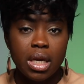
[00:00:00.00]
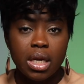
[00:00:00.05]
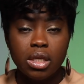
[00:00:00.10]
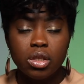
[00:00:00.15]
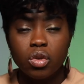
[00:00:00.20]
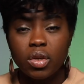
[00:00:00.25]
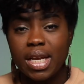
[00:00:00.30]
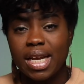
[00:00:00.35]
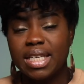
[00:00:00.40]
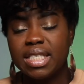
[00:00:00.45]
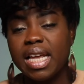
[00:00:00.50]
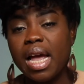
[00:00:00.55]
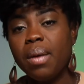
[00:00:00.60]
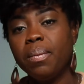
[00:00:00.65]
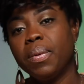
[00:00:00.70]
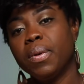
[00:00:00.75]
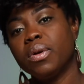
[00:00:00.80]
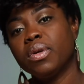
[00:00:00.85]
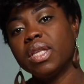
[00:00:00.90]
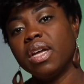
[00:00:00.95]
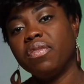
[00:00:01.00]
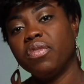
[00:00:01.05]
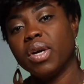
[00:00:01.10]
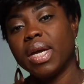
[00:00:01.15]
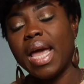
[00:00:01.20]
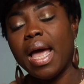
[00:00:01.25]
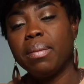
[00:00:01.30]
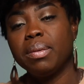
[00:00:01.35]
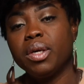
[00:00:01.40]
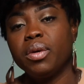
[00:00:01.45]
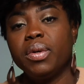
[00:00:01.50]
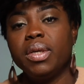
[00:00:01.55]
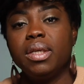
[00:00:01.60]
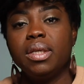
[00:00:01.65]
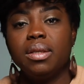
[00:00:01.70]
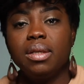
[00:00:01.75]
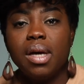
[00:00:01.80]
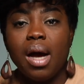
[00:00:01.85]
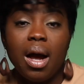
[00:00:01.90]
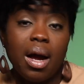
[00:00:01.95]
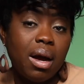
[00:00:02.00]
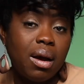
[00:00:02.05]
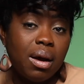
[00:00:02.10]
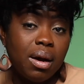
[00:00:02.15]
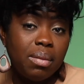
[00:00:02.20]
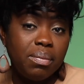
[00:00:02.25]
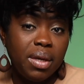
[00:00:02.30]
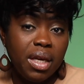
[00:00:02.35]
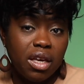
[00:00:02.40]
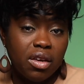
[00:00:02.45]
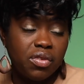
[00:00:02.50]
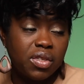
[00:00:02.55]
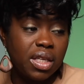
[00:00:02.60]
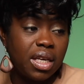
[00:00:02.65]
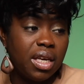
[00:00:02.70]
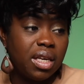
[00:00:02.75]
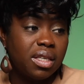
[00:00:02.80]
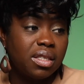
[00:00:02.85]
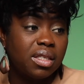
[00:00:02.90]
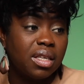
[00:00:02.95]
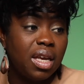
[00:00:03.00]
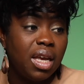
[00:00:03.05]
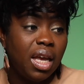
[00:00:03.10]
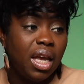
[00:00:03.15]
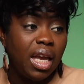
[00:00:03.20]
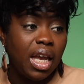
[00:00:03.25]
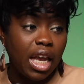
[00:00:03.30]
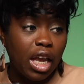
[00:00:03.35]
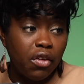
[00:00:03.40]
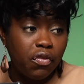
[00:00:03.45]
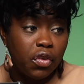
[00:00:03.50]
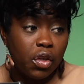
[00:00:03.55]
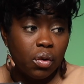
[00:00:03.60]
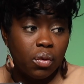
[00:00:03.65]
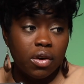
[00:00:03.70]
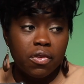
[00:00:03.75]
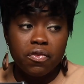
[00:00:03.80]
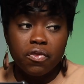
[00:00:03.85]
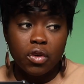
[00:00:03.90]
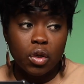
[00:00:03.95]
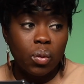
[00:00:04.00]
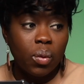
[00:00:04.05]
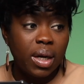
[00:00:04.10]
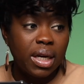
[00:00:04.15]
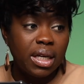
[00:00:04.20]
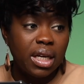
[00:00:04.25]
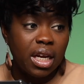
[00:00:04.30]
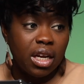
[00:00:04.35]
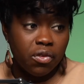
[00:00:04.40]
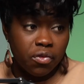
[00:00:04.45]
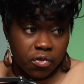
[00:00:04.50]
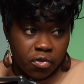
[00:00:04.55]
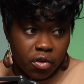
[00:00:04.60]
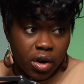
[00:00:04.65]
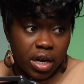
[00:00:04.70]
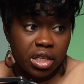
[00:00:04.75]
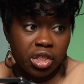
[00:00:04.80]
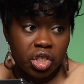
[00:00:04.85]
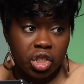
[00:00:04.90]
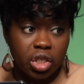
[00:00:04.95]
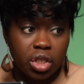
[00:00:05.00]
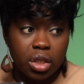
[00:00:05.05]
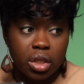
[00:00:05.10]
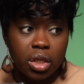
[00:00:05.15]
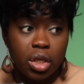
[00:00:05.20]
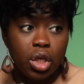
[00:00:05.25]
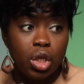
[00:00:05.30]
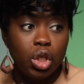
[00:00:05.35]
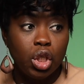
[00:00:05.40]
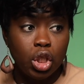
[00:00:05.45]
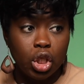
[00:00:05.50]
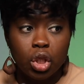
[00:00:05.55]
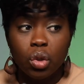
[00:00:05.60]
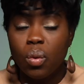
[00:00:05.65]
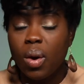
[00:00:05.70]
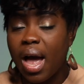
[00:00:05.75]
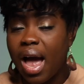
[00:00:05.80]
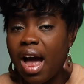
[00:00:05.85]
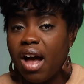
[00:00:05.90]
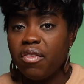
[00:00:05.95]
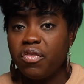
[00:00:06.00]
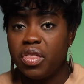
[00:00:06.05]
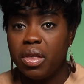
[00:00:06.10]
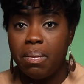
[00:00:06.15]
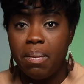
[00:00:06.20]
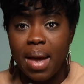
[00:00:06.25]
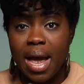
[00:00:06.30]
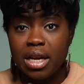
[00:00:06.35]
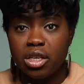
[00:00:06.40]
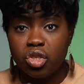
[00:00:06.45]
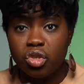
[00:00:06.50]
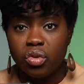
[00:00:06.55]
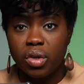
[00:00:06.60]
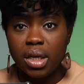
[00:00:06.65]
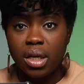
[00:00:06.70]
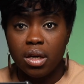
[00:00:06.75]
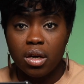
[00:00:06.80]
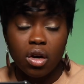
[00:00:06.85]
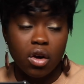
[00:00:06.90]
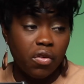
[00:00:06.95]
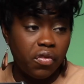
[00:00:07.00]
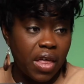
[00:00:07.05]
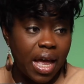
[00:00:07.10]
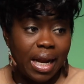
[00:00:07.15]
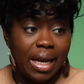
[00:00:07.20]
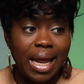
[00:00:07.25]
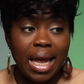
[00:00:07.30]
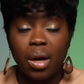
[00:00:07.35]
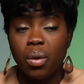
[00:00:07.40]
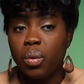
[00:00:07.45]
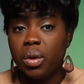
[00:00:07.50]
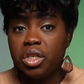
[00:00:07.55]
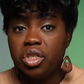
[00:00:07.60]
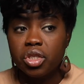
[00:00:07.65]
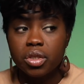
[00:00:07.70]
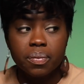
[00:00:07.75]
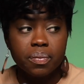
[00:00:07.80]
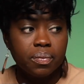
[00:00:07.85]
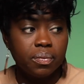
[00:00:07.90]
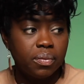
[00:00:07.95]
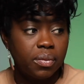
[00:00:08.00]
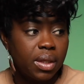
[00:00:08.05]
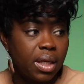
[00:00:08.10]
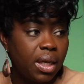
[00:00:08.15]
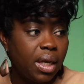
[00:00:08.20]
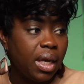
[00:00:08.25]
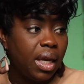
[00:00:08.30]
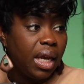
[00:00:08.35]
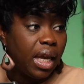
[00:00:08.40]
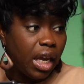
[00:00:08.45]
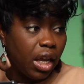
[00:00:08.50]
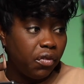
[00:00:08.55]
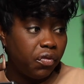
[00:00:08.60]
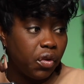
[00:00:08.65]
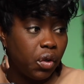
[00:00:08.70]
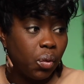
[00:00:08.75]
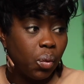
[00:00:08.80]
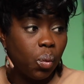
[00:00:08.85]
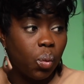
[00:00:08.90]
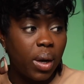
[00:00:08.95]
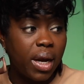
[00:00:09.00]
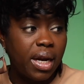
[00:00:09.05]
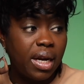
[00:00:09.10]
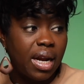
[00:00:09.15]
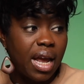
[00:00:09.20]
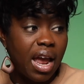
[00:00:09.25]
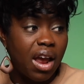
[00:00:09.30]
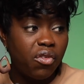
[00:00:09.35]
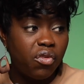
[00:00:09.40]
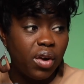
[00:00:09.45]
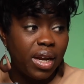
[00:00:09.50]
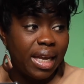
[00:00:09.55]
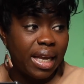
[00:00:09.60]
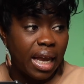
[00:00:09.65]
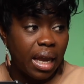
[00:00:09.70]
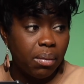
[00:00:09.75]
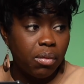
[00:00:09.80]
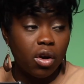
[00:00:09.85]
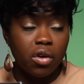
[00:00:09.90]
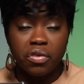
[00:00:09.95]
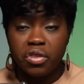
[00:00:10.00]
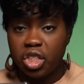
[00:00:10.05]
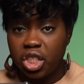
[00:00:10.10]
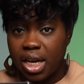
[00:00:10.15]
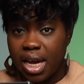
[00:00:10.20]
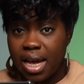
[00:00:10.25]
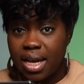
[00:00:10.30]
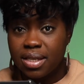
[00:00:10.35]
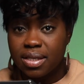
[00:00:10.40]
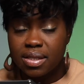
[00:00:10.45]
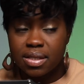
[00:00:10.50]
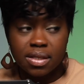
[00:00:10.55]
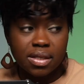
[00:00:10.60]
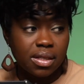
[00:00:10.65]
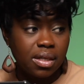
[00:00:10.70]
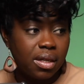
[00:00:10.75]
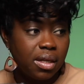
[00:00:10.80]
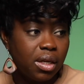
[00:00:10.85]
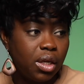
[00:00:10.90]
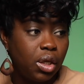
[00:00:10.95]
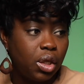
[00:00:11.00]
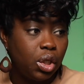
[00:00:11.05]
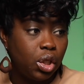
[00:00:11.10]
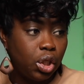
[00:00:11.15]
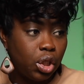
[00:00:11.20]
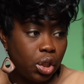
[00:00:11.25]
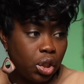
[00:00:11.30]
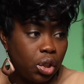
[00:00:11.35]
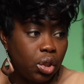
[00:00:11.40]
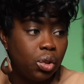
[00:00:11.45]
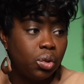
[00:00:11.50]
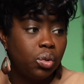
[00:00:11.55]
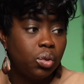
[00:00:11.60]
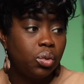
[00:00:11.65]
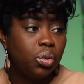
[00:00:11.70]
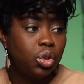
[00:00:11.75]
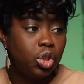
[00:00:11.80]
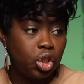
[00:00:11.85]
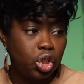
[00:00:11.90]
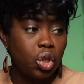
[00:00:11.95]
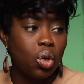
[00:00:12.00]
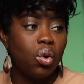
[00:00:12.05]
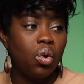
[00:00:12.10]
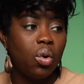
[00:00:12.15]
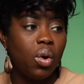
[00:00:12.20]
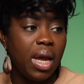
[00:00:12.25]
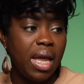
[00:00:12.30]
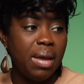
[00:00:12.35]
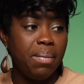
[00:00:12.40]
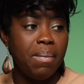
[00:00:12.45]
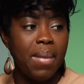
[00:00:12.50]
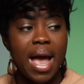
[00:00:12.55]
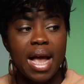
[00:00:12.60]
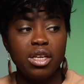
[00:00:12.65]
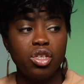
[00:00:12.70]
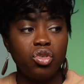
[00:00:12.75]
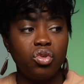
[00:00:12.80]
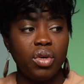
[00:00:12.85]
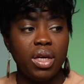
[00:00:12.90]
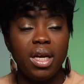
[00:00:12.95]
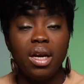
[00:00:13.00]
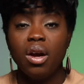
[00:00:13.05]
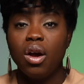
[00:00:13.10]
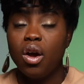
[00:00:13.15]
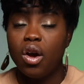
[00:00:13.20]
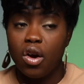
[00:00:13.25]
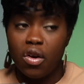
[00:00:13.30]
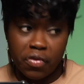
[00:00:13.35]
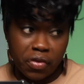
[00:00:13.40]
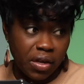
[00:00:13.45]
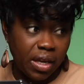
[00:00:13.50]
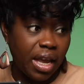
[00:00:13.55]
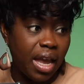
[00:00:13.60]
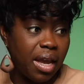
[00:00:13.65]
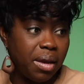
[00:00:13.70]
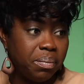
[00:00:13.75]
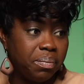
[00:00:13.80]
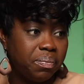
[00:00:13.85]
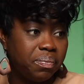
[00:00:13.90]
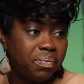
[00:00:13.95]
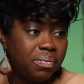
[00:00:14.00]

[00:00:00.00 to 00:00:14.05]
So the example that vocabulary.com gives is if you are fluent in French, you have the mastery of that language. If you win every game of chess, you show a mastery of the game.